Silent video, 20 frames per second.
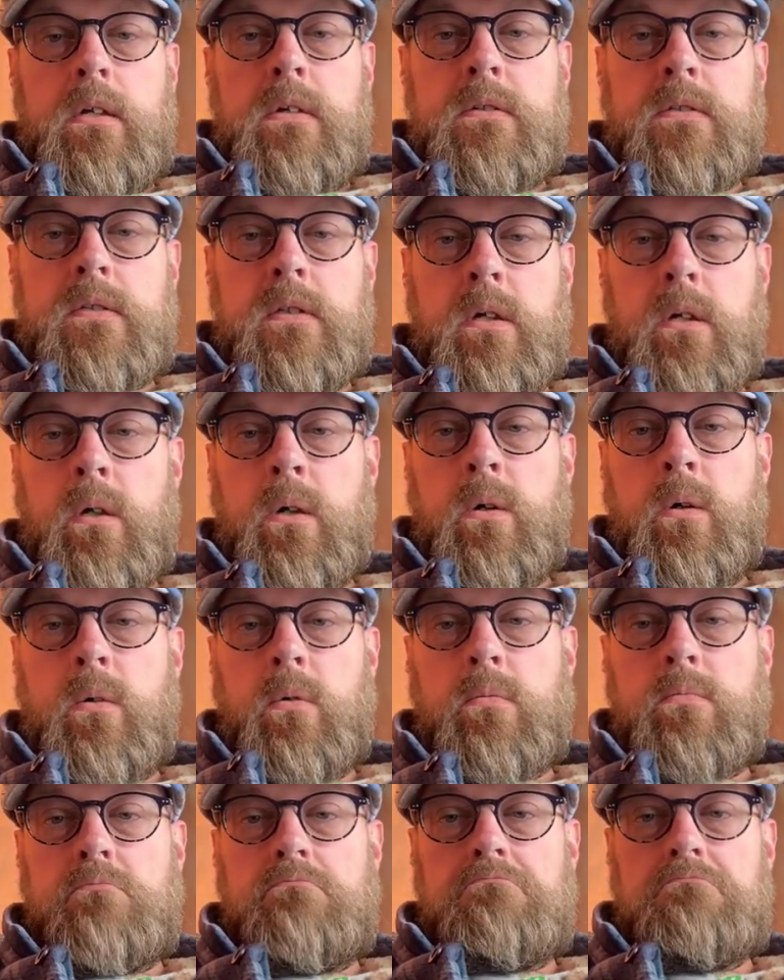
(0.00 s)

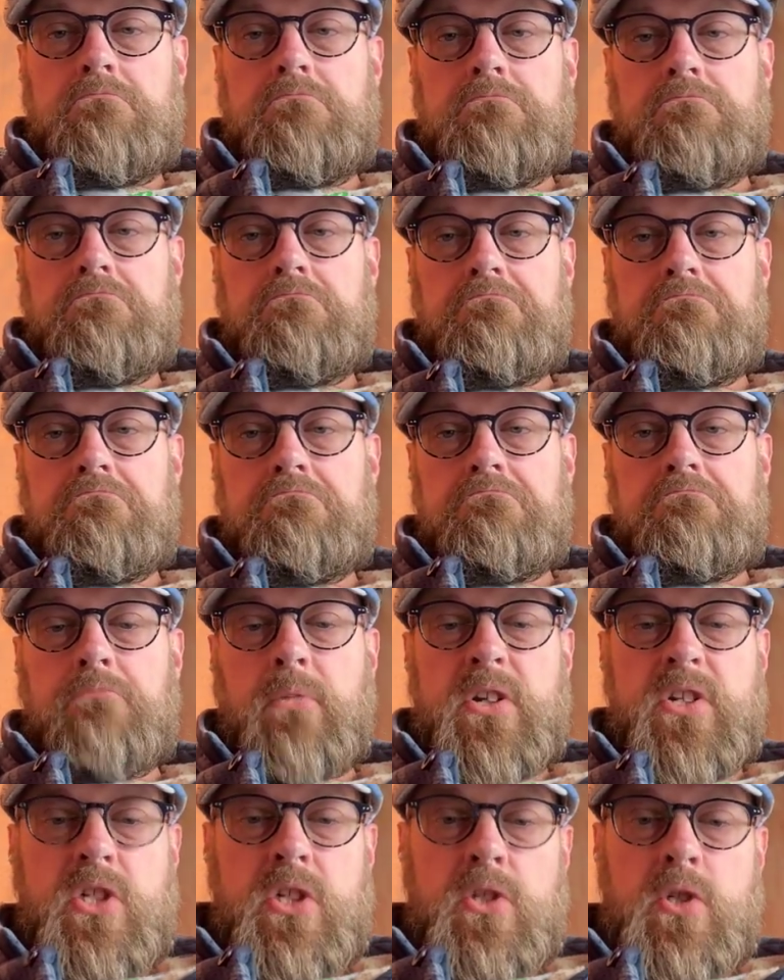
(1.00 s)
so
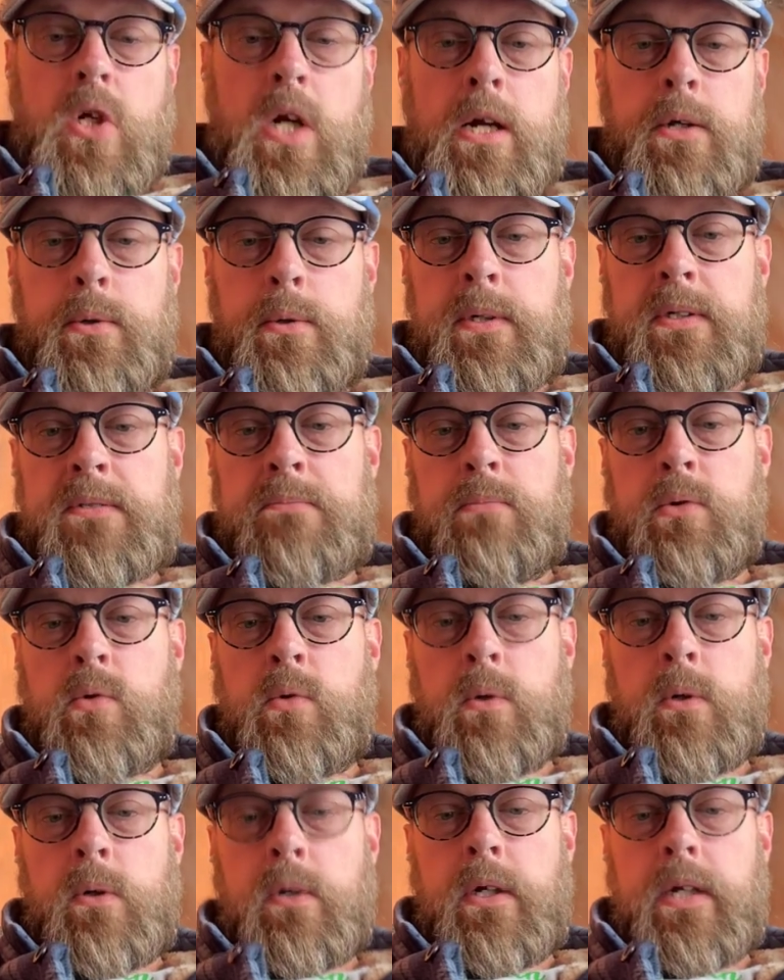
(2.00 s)
we should try to
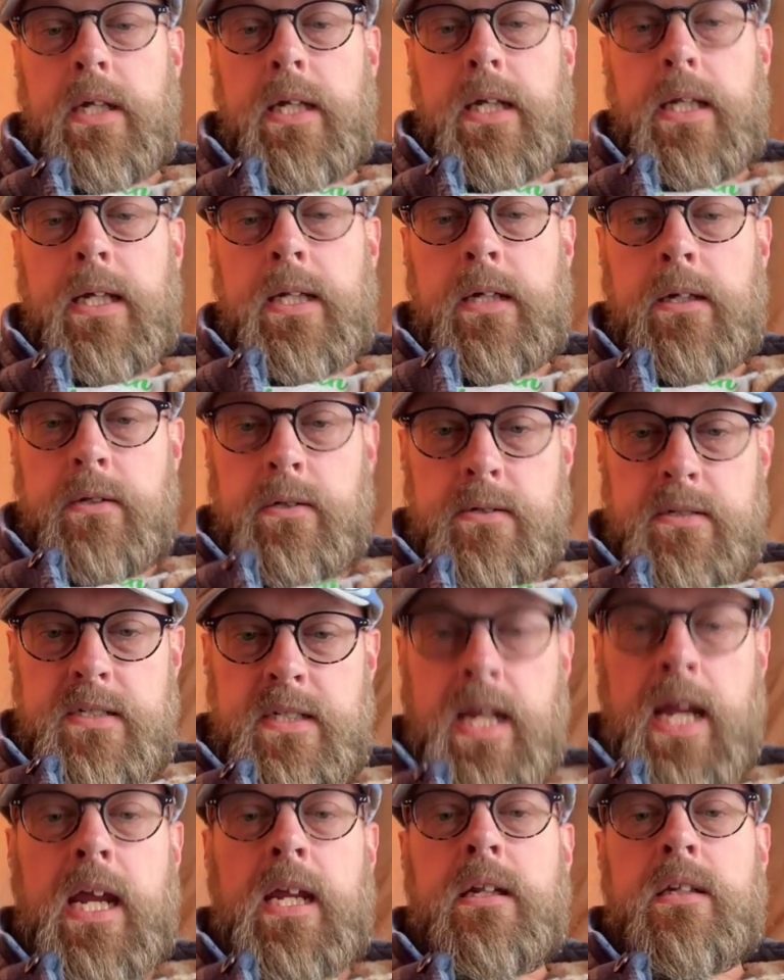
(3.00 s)
explore and
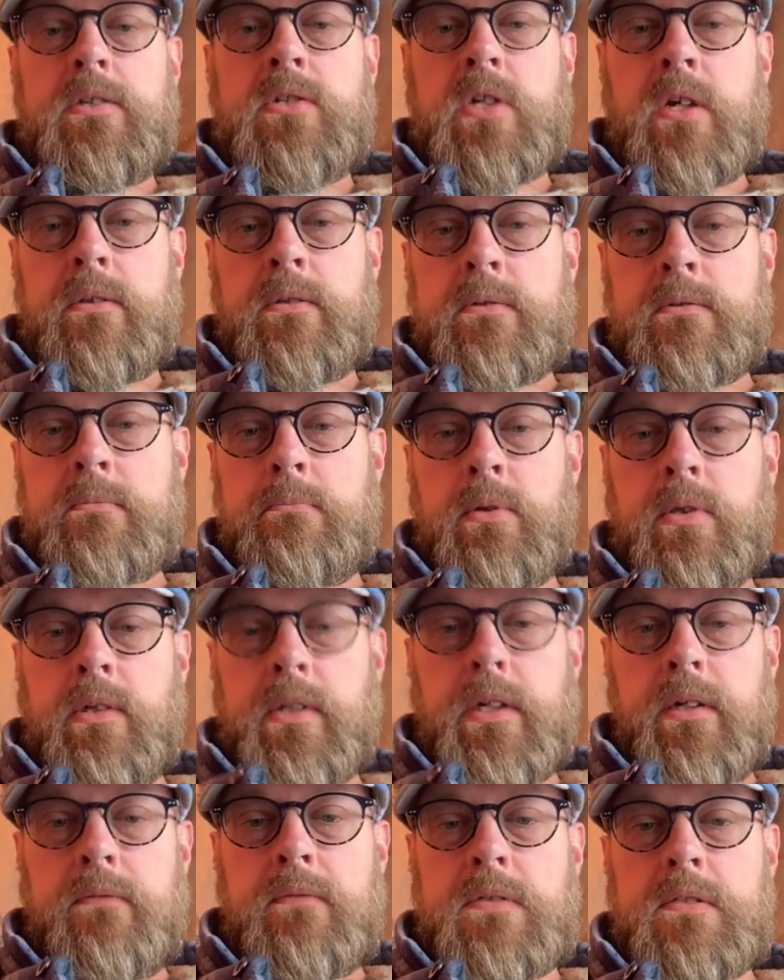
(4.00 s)
understand each other's
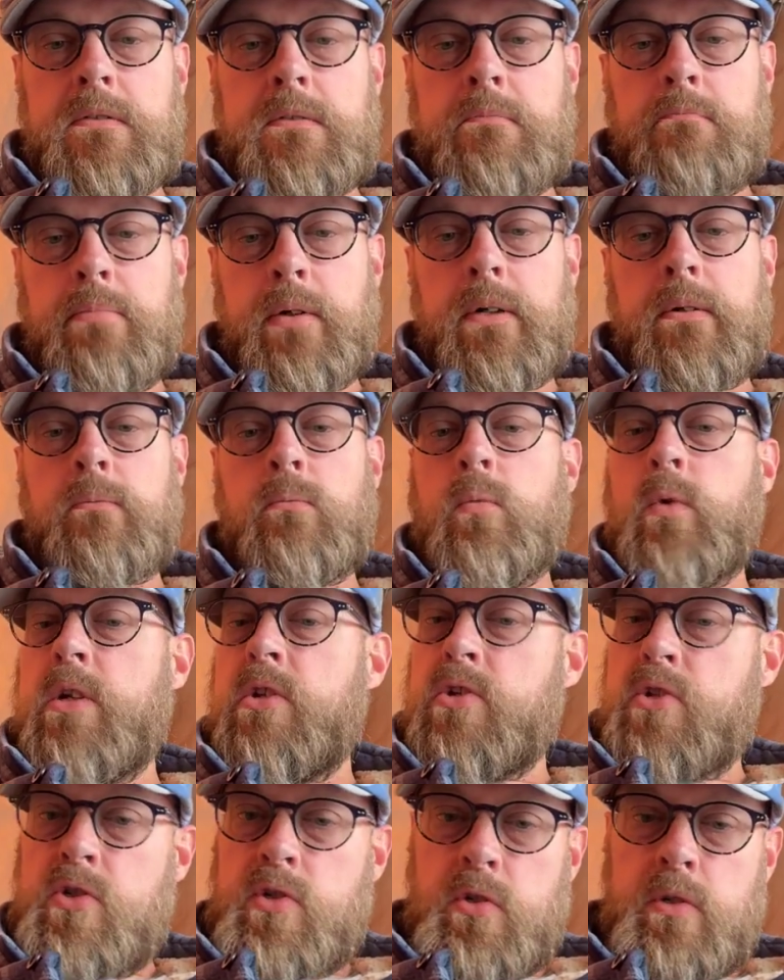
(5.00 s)
beliefs, but we
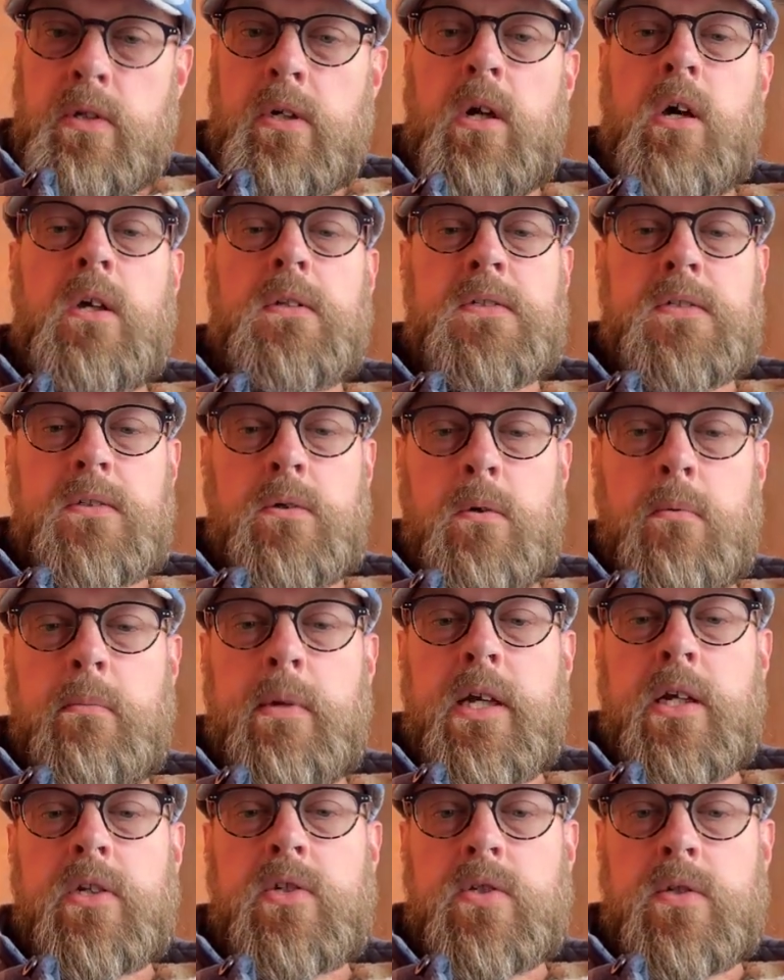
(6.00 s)
should also
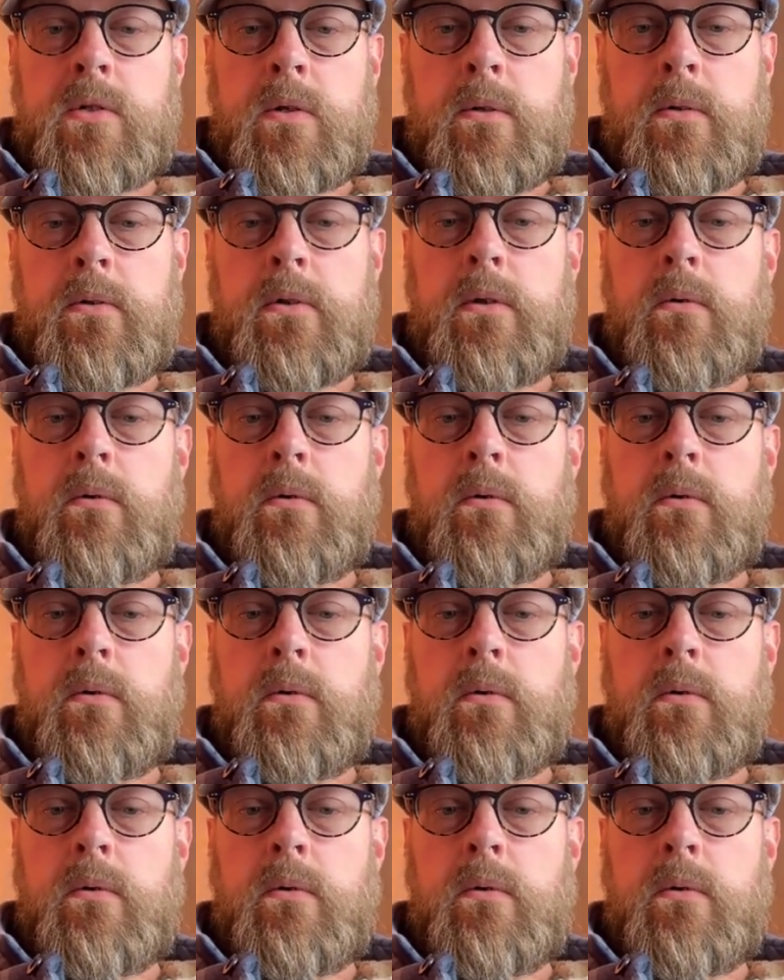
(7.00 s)
make sure